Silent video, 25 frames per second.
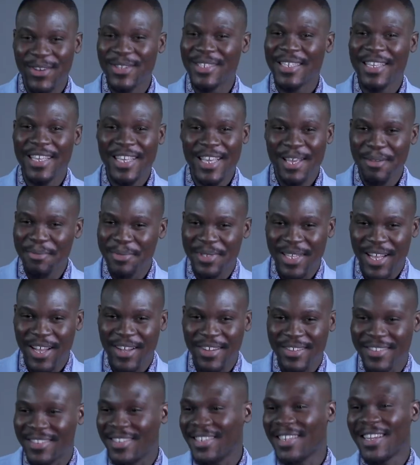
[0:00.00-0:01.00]
was in Cape
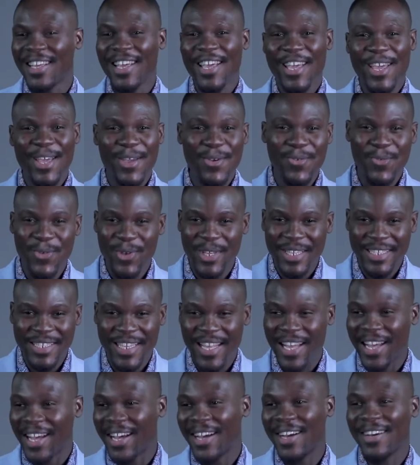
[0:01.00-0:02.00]
Town in
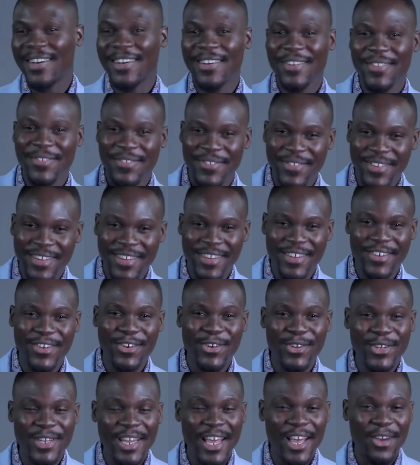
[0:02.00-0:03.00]
winter,
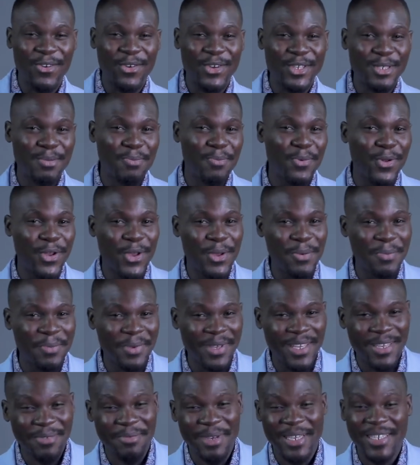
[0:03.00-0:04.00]
cold air was
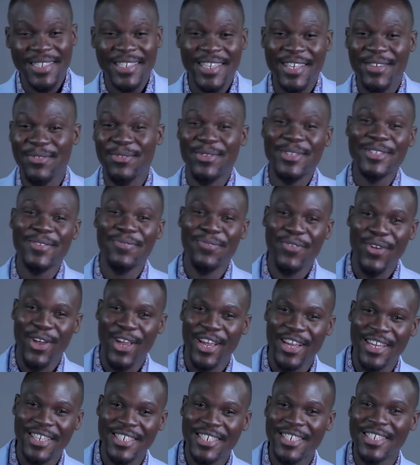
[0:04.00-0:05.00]
blowing me, my skin was
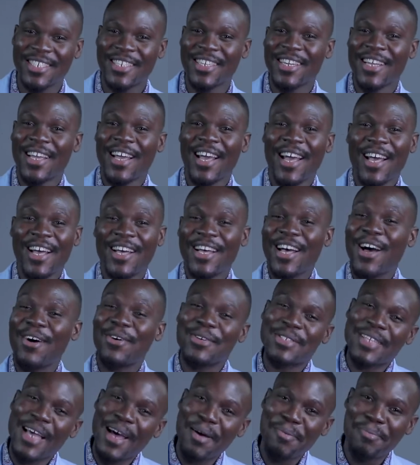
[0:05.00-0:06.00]
fresh, I
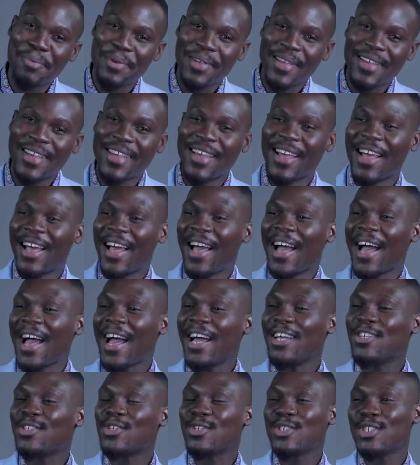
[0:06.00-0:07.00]
was happy.
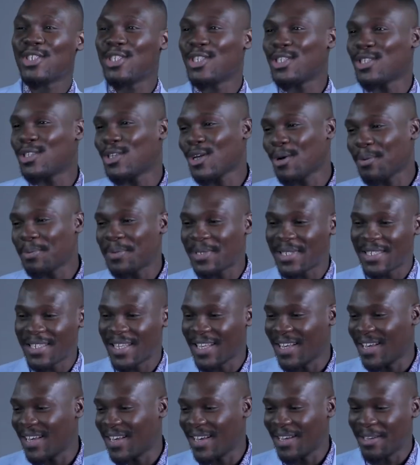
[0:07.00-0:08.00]
And so she stopped
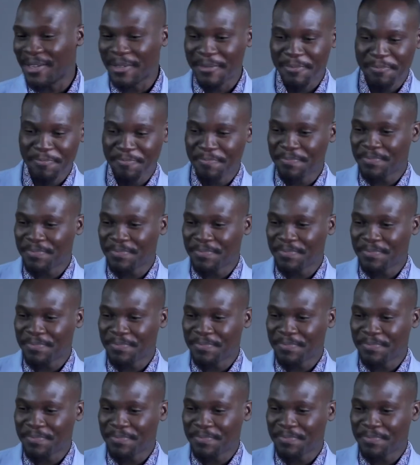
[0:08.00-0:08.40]
the